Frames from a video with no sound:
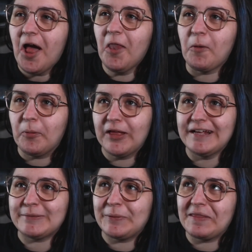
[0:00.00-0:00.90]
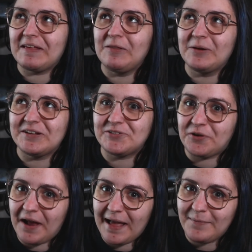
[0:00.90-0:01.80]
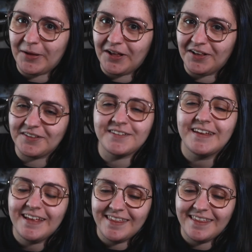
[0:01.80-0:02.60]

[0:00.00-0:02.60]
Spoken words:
the place where they look at your eyeballs.